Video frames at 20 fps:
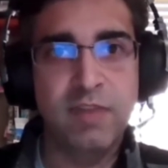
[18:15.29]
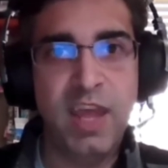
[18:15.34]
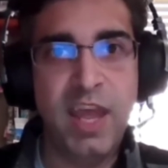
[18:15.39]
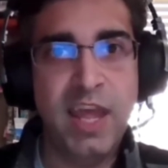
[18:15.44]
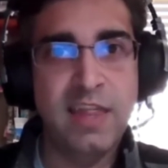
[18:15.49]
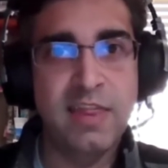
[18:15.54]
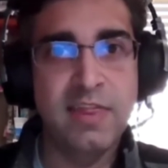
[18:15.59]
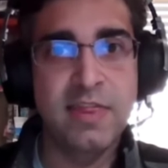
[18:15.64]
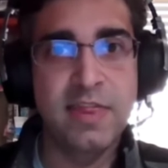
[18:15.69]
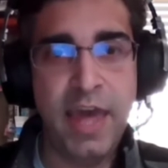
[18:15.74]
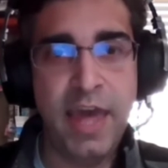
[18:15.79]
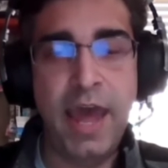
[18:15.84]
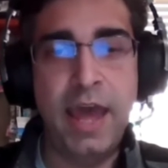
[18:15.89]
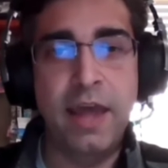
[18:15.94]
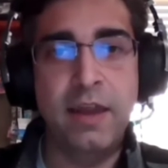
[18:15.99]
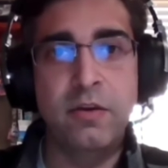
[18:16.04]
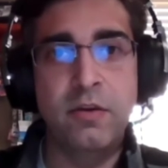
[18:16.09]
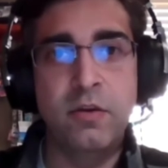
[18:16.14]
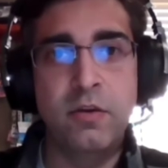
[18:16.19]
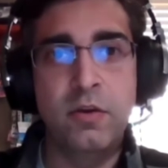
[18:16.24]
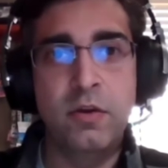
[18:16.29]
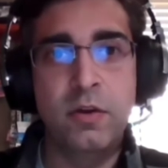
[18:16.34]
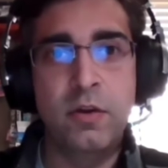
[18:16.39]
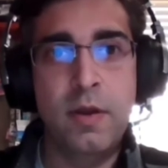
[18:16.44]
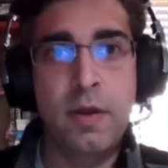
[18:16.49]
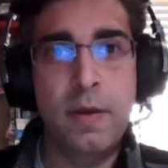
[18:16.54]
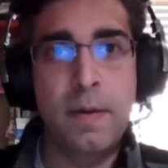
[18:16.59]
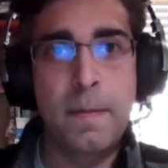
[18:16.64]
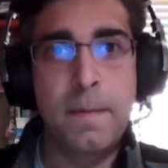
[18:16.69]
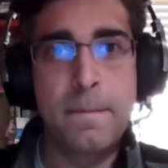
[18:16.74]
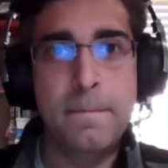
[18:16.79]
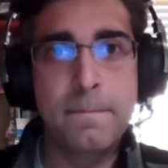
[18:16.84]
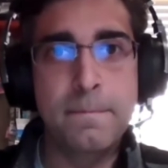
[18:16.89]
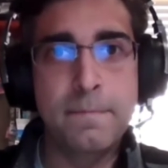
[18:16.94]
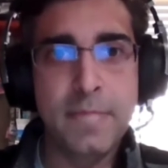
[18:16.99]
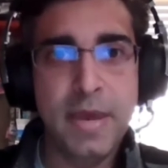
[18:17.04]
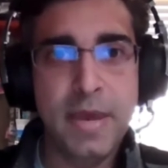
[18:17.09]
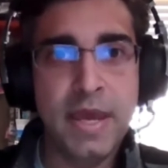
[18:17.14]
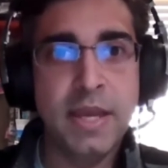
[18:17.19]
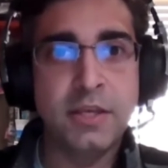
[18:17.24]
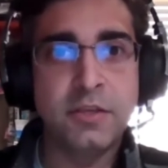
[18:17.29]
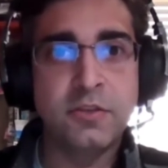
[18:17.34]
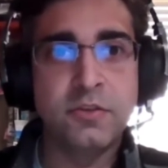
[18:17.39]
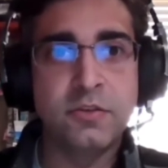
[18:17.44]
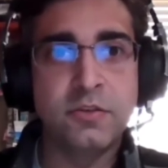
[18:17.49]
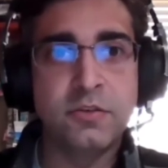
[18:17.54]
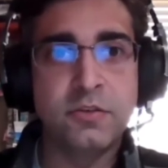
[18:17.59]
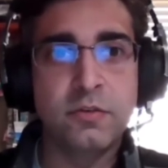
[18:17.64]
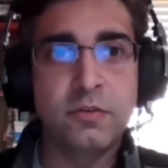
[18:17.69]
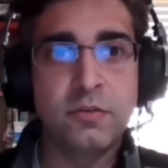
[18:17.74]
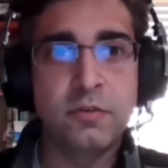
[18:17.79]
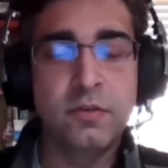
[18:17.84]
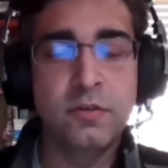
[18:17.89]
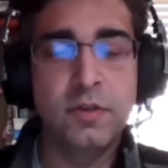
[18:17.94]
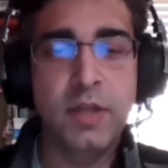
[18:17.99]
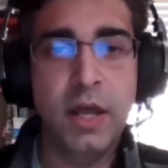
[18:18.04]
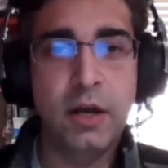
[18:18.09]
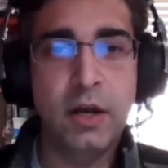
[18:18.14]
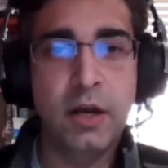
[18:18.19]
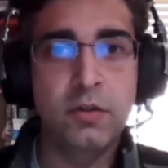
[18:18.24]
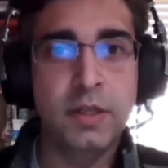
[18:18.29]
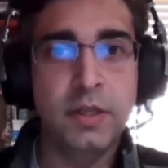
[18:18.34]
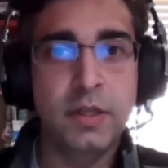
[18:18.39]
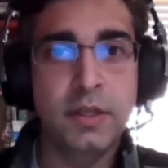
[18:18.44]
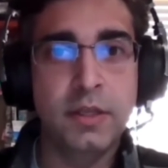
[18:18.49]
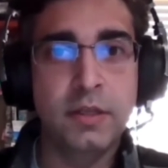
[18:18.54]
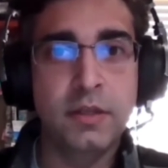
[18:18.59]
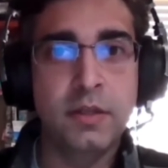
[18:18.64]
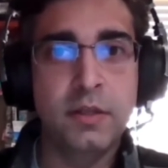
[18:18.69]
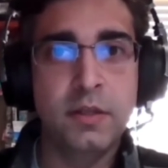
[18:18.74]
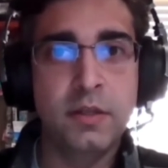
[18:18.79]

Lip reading: And that makes not only